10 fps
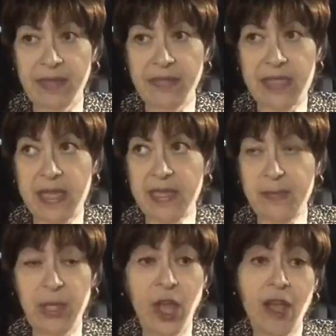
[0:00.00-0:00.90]
If it
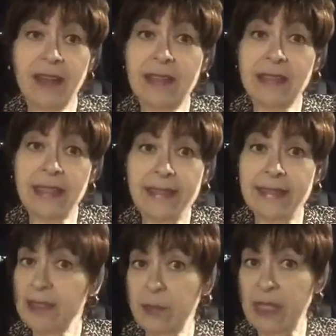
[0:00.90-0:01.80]
takes me longer, then
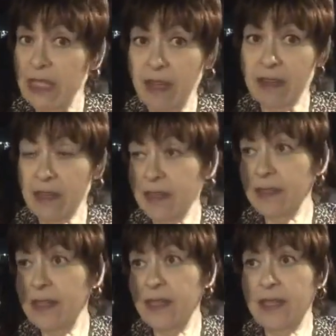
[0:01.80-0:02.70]
it'll be longer.
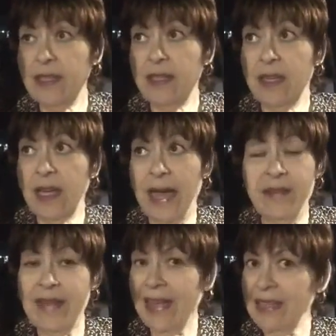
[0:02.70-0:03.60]

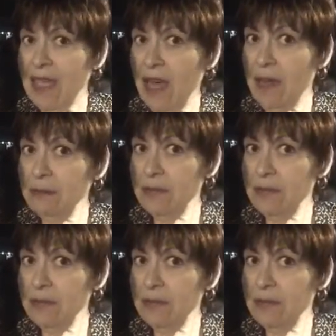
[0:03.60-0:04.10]
I've got the hum